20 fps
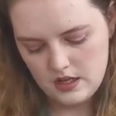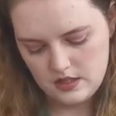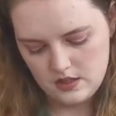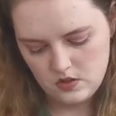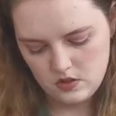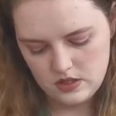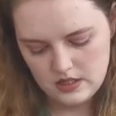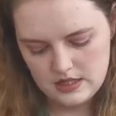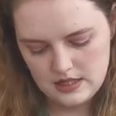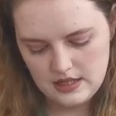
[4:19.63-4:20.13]
And
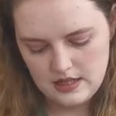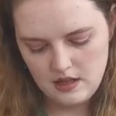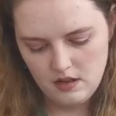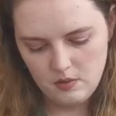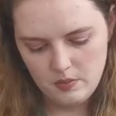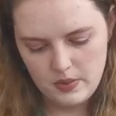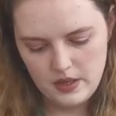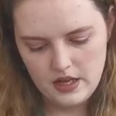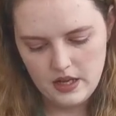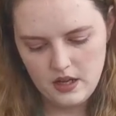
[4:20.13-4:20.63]
it's got this
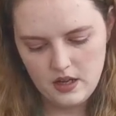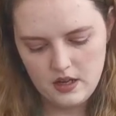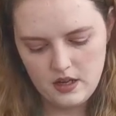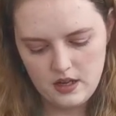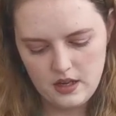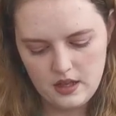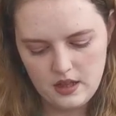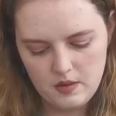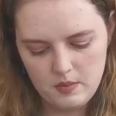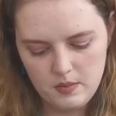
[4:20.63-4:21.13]
little bit
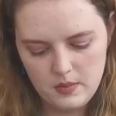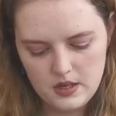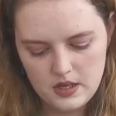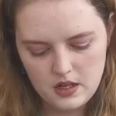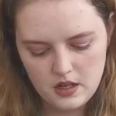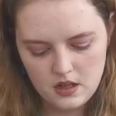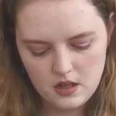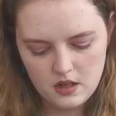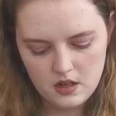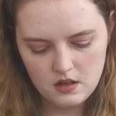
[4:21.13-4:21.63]
in the
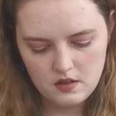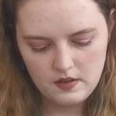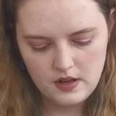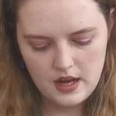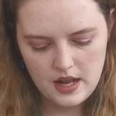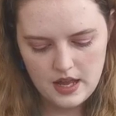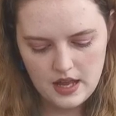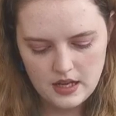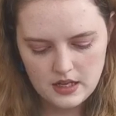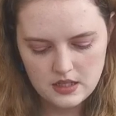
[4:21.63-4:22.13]
middle
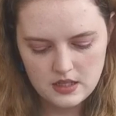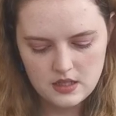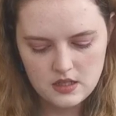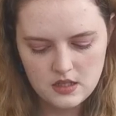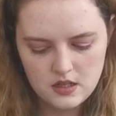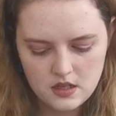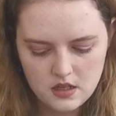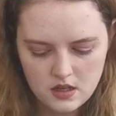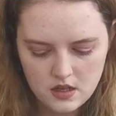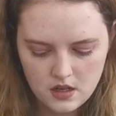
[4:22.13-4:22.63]
of
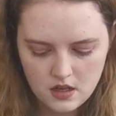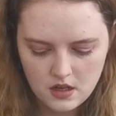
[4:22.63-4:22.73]
lace,